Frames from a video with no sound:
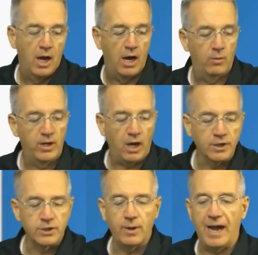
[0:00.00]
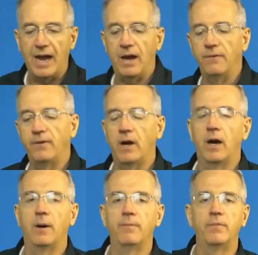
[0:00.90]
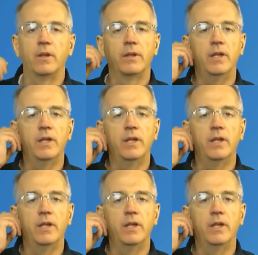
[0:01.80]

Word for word: Uh, we also have um,